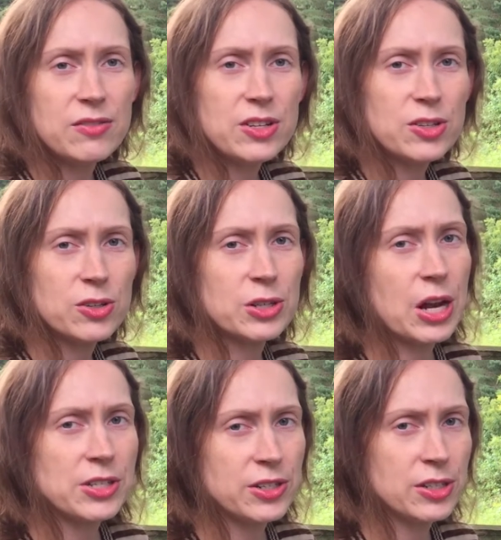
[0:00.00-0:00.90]
Even your
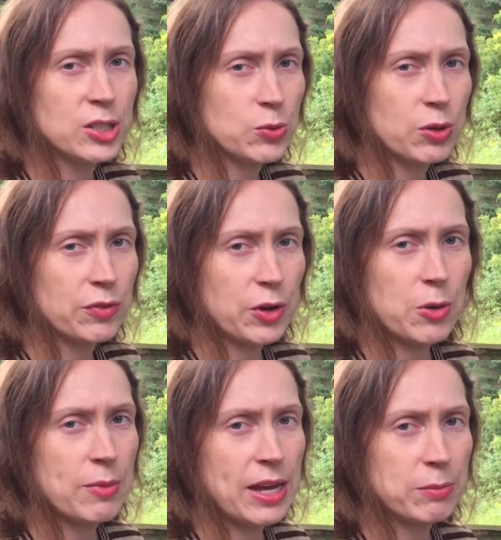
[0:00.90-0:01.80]
Nigerian dwarf
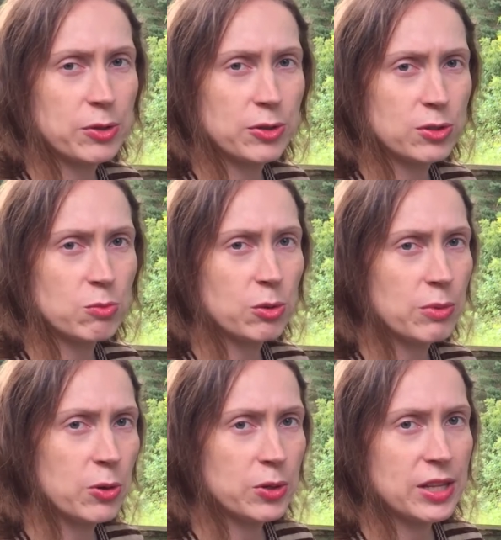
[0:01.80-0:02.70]
goat might produce more
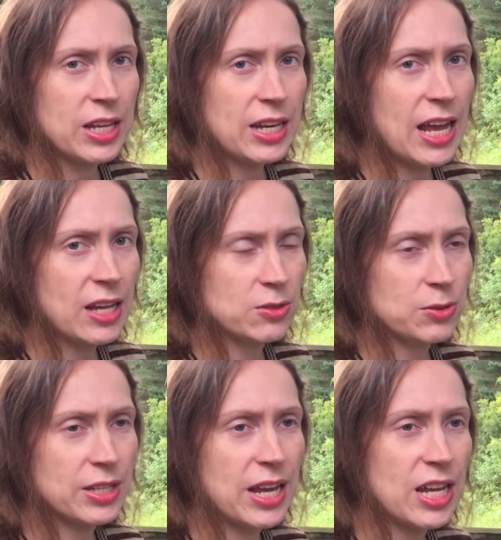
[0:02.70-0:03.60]
milk than
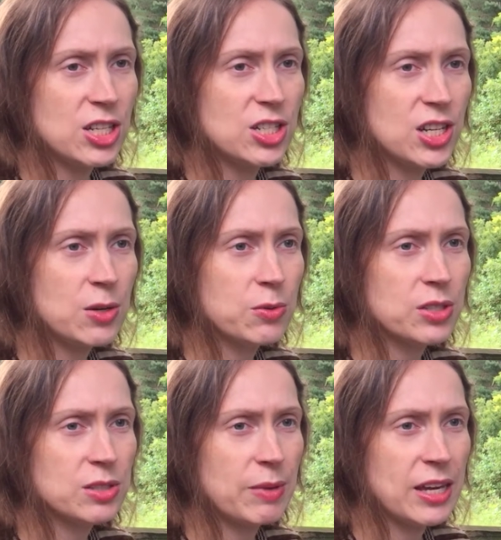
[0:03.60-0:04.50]
Hazel did. She
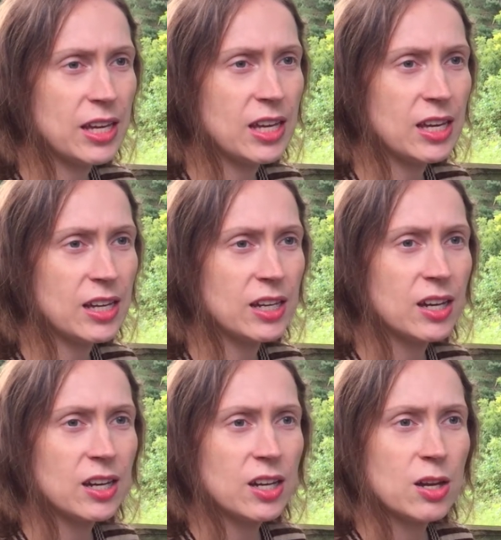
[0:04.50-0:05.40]
was making
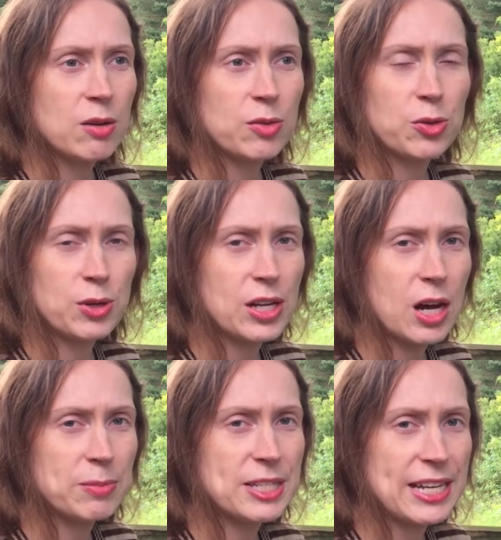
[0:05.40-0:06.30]
3
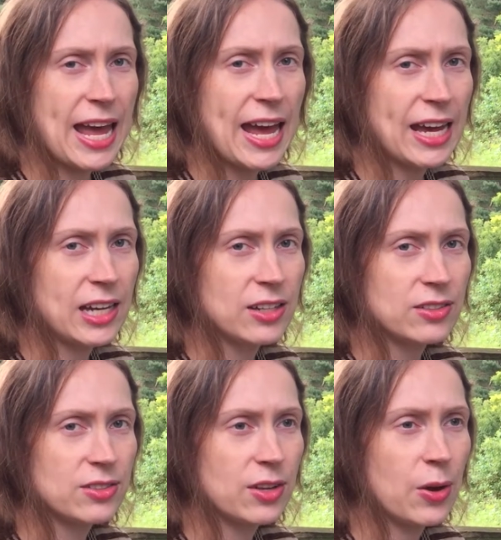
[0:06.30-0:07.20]
cups a day.
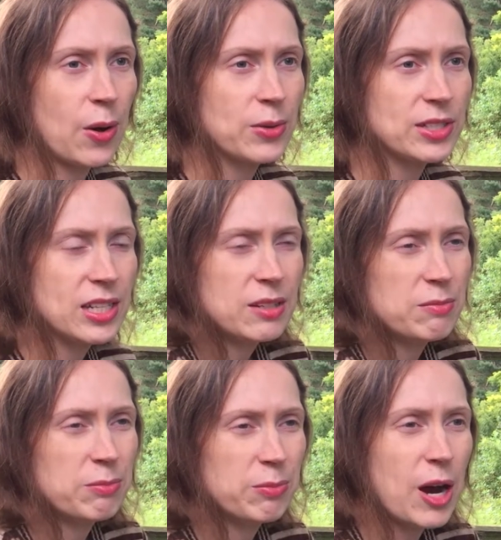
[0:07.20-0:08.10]
So I was
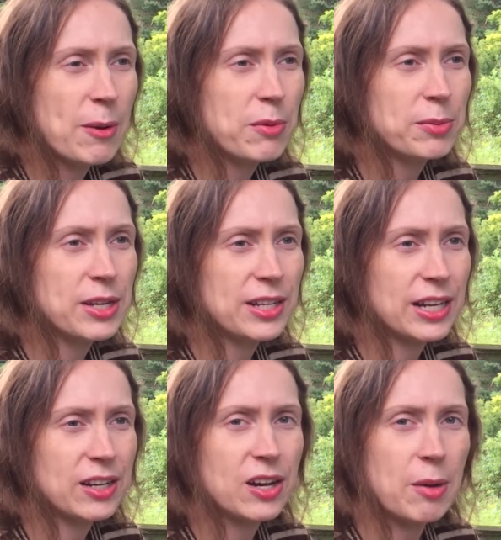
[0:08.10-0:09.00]
getting probably
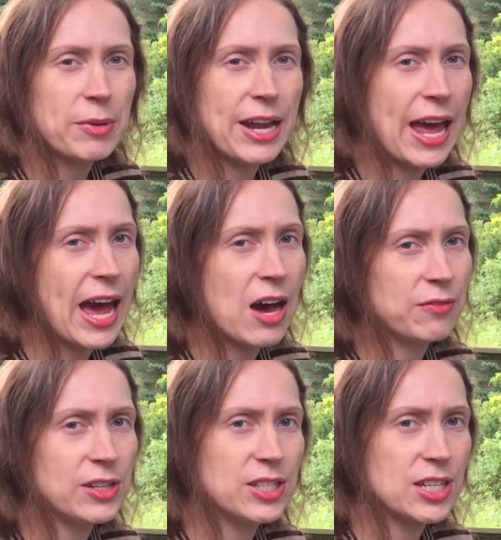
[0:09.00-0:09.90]
like 1.5
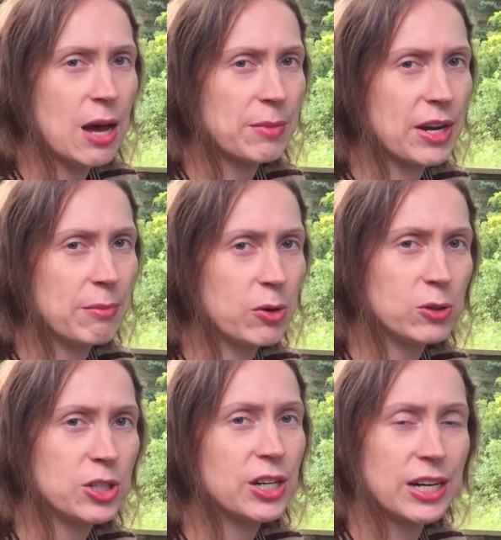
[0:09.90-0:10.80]
cups each time that I
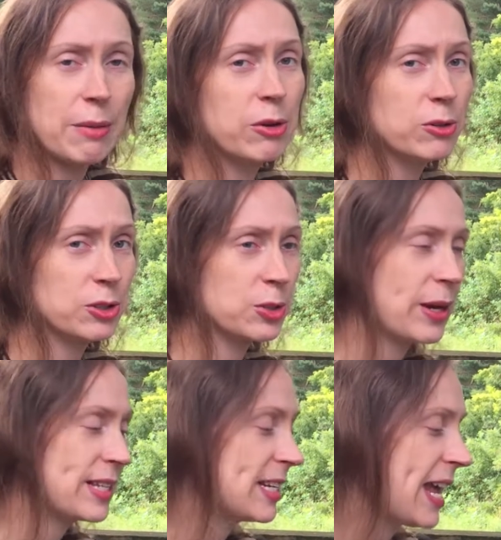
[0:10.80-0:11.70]
milked her, and I milked her
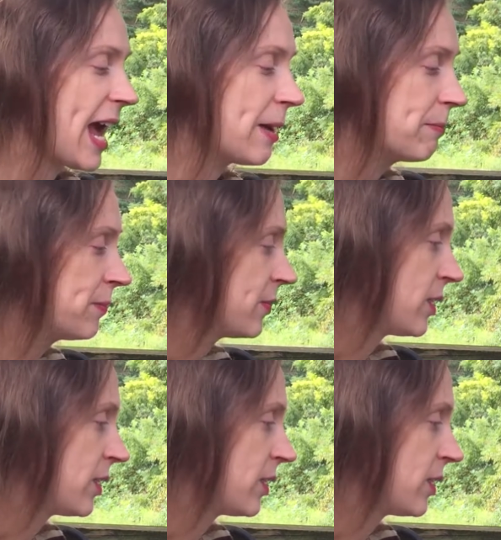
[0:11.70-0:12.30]
twice a day.